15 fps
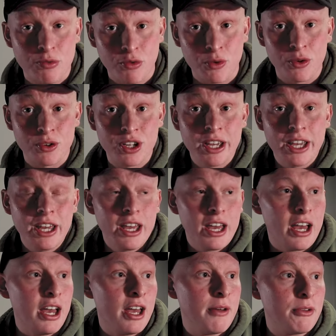abroad,
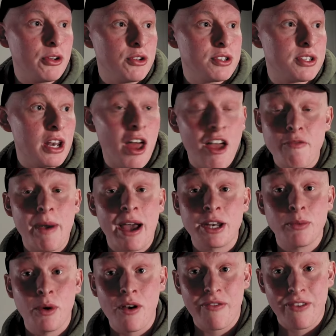because um, uh, the live
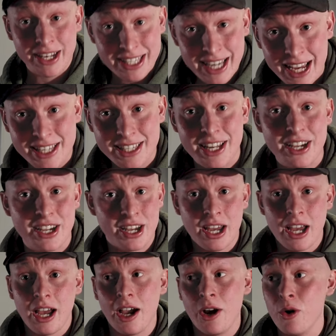band were fantastic.
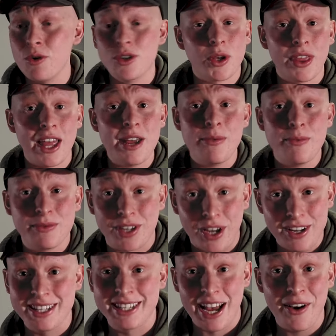Uh, also, they
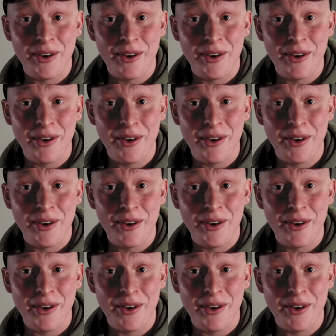turns